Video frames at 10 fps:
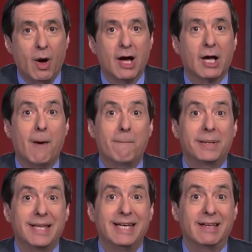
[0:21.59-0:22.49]

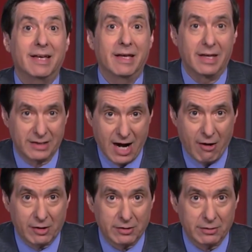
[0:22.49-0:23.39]
completely in
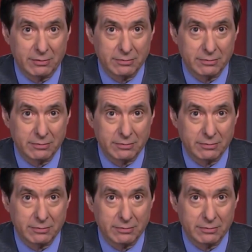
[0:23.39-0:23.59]
character.